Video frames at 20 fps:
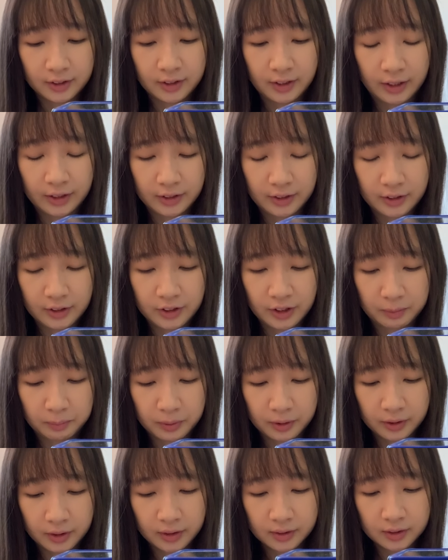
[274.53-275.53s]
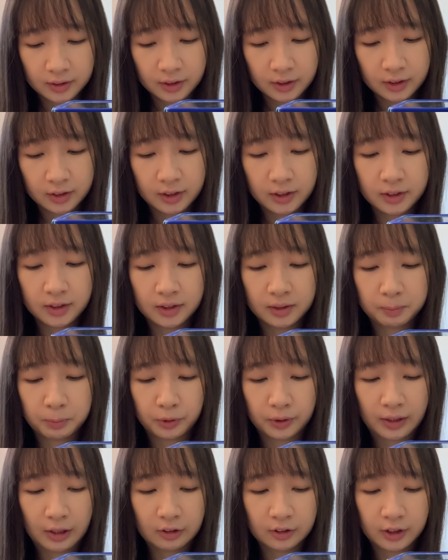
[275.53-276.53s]
that in Japanese, this is
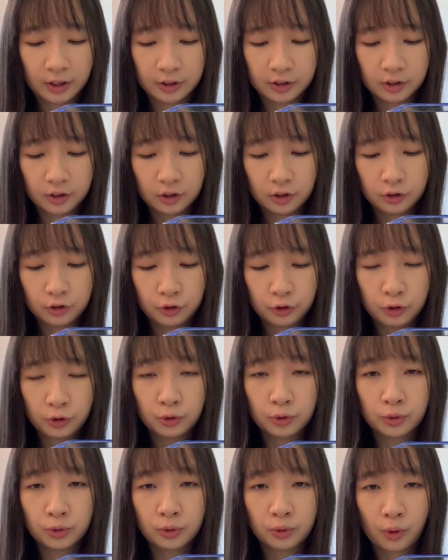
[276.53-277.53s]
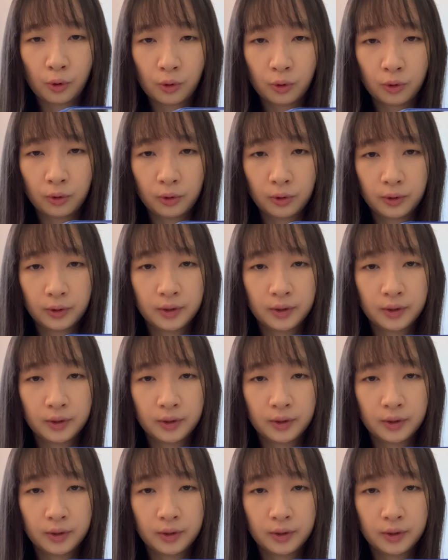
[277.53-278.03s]
pronounced as Chuo,